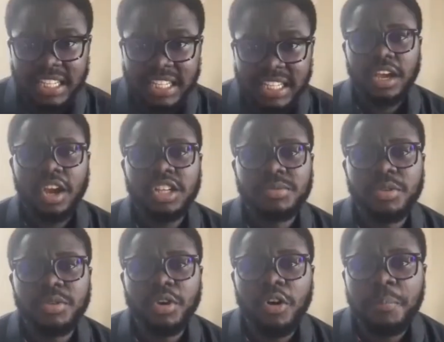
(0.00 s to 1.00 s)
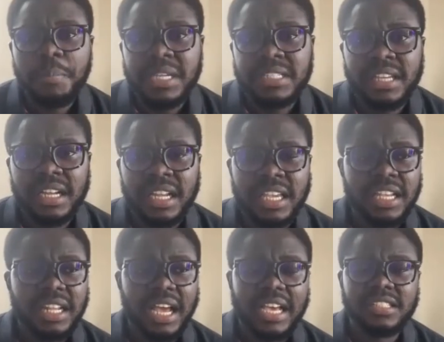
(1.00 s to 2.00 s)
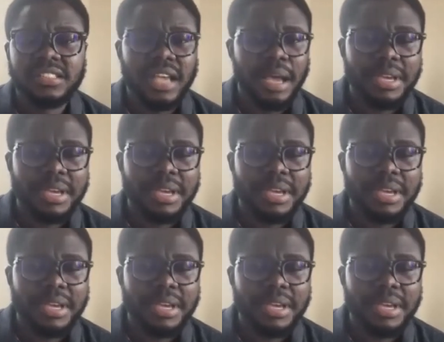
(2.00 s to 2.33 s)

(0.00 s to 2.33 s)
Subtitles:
healer. You're going to be your own personal healer. It's a